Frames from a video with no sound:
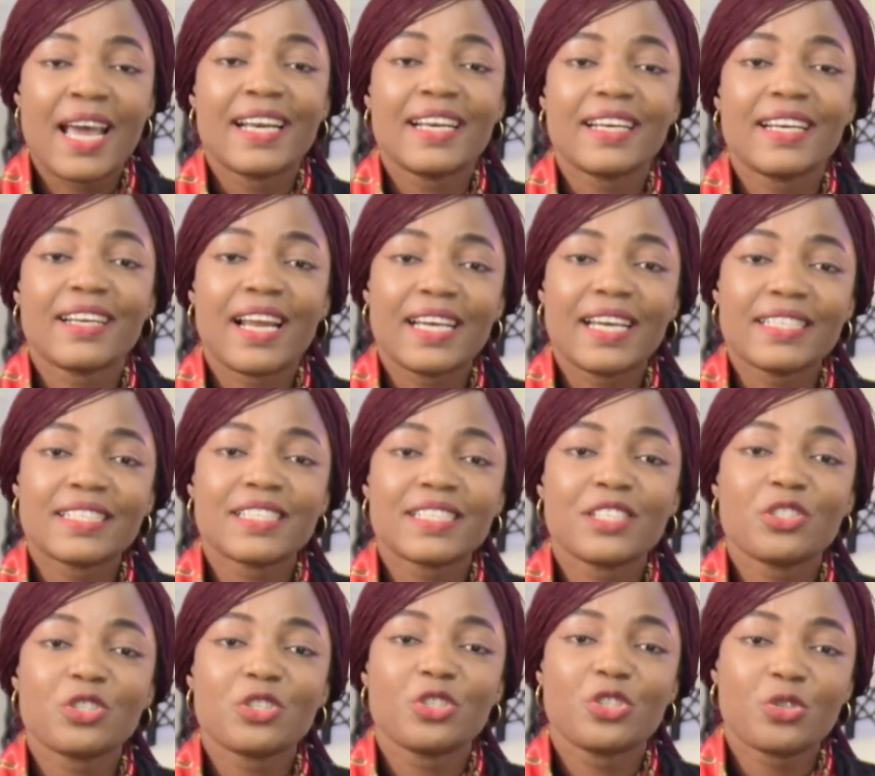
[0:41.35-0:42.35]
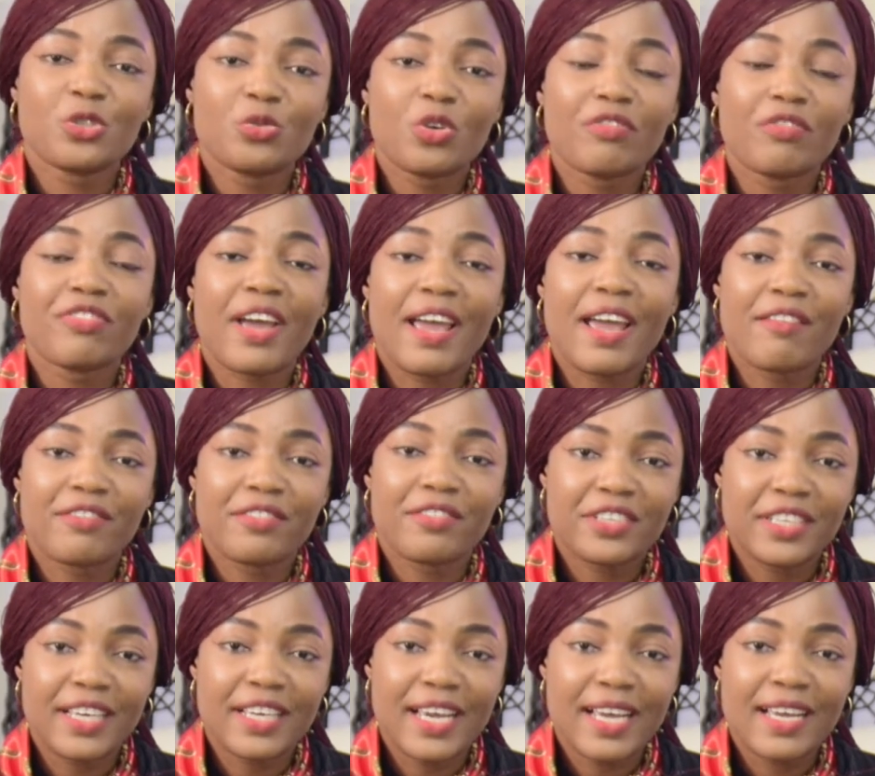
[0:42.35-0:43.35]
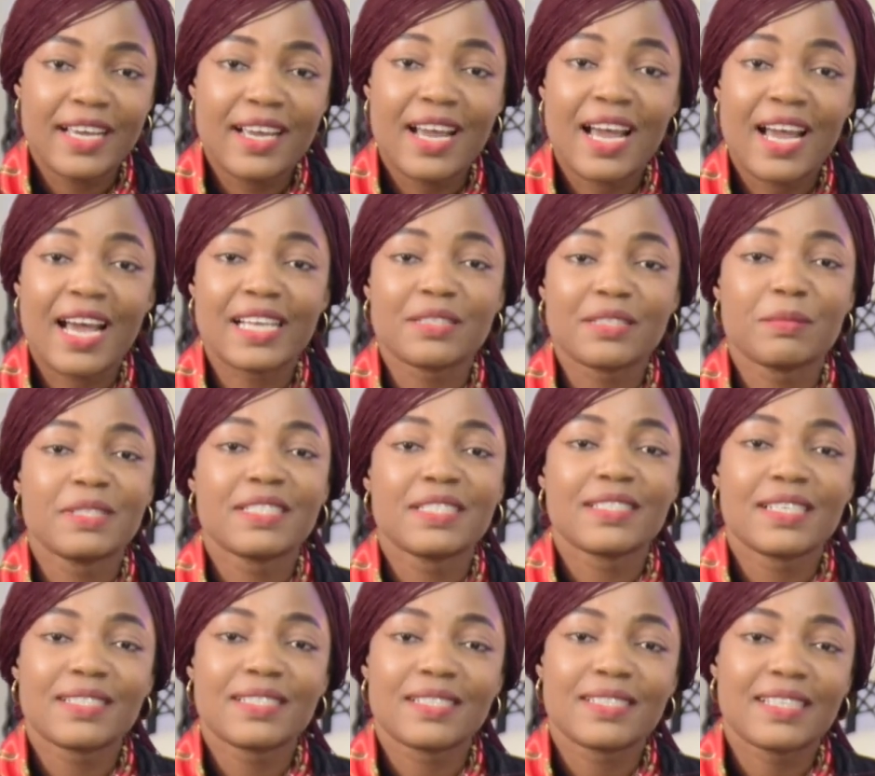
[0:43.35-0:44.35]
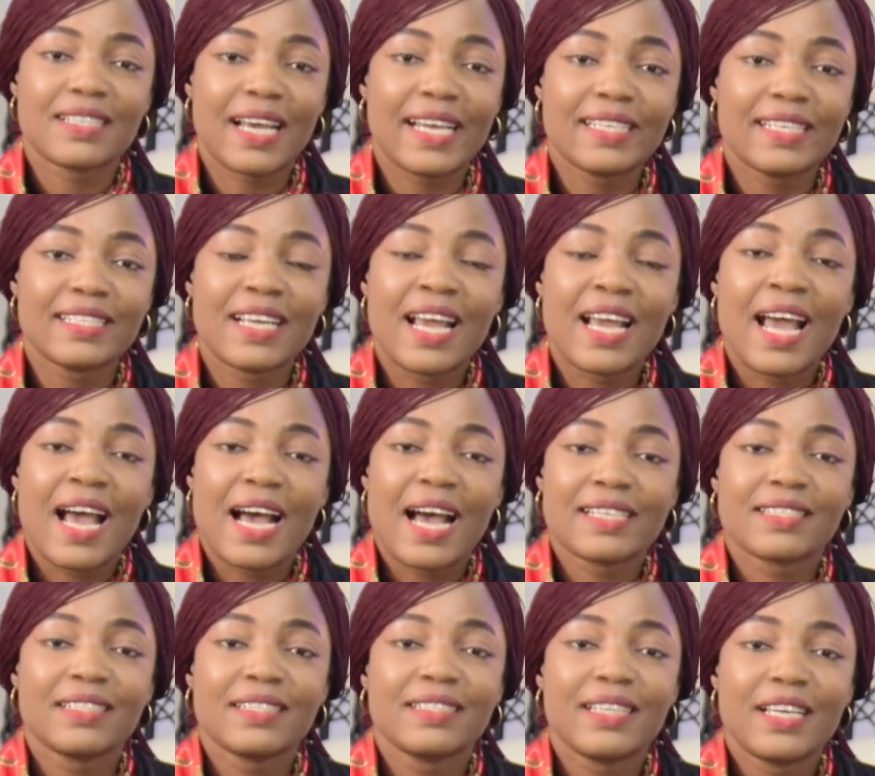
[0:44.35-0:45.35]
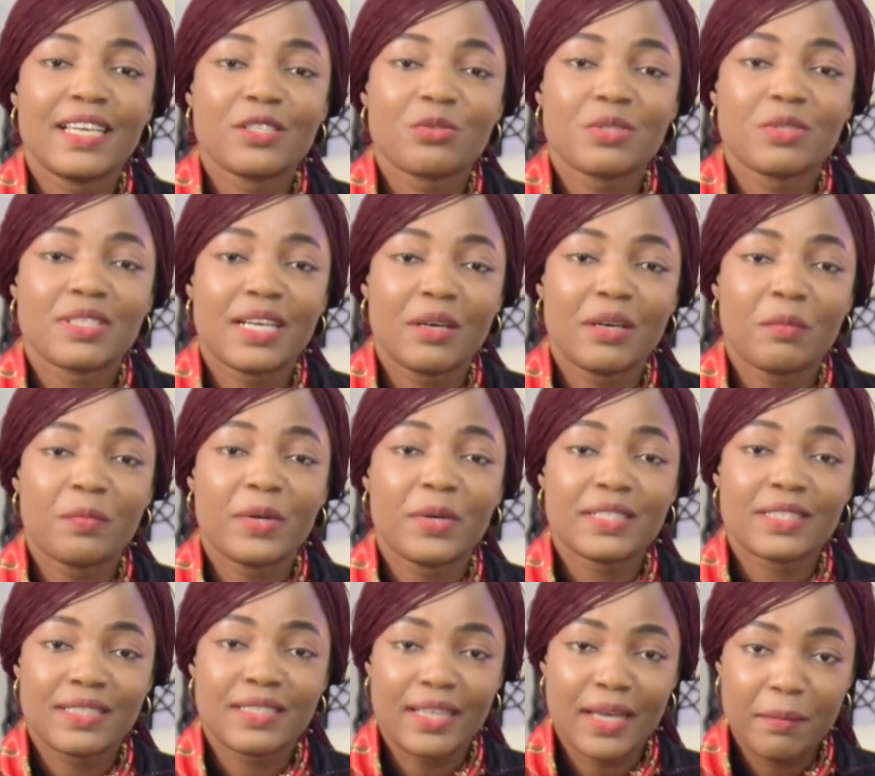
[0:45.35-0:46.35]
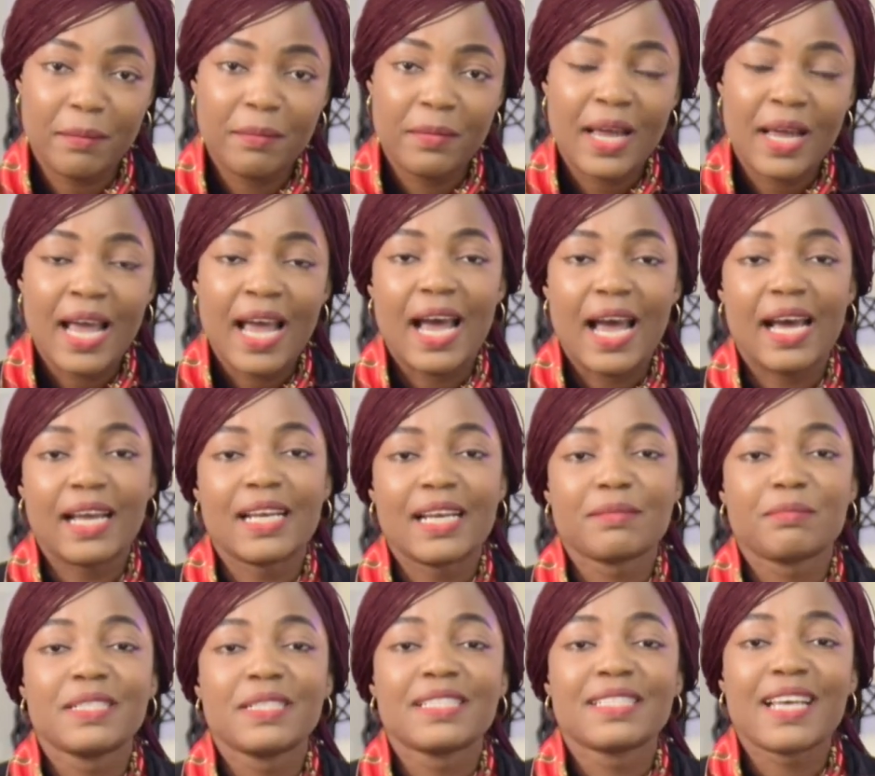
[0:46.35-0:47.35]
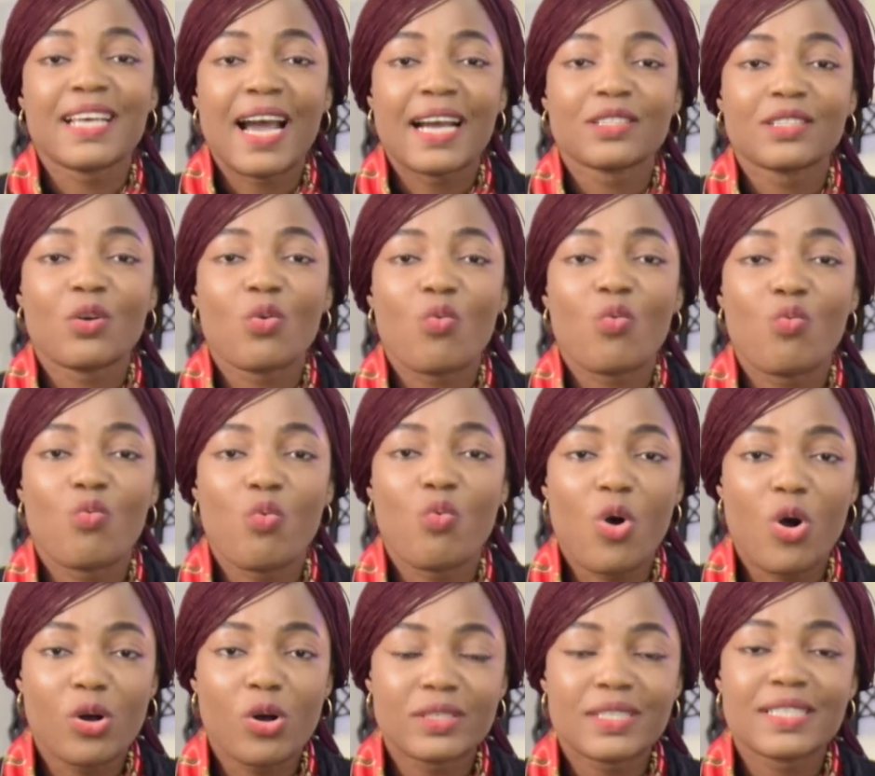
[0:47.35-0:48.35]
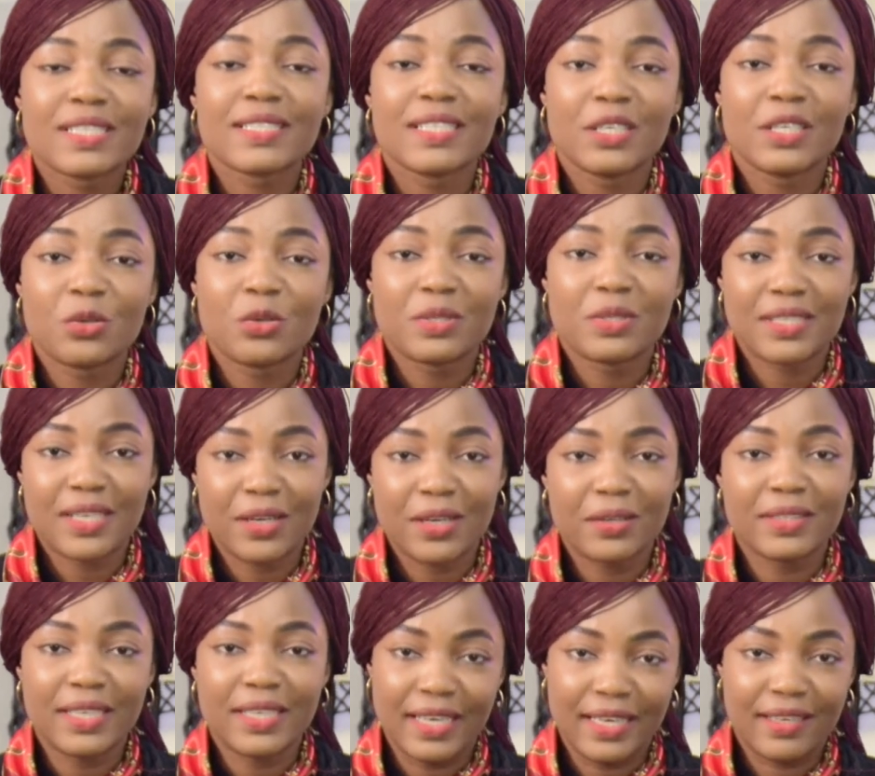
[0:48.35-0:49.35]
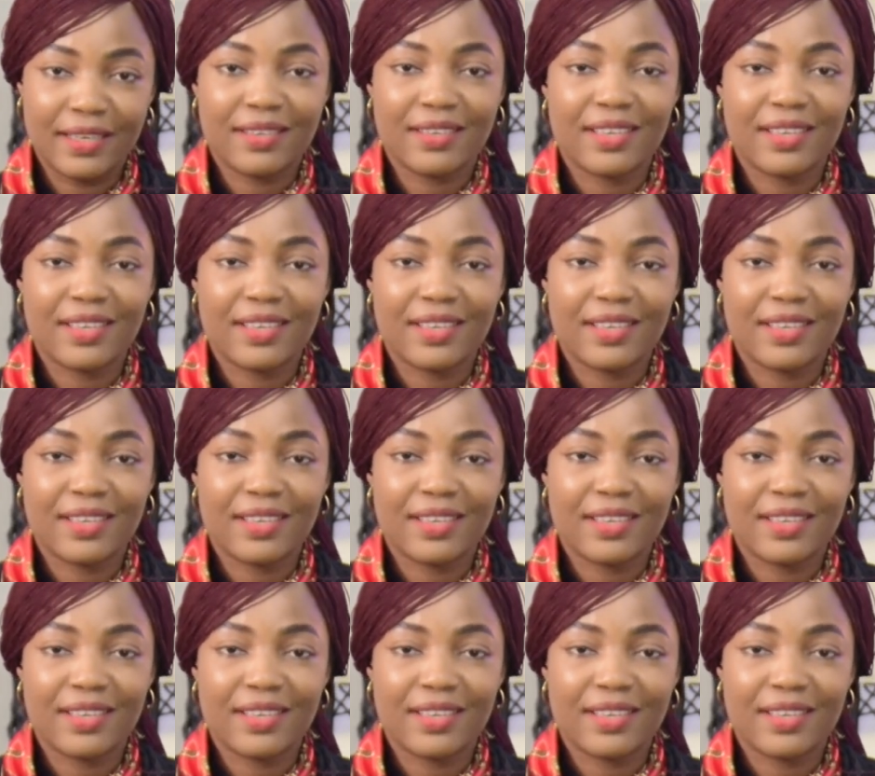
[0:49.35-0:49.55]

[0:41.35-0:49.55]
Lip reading: 19th June of every year has been set aside as a day to celebrate them and has been tagged World Sickle Cell Day.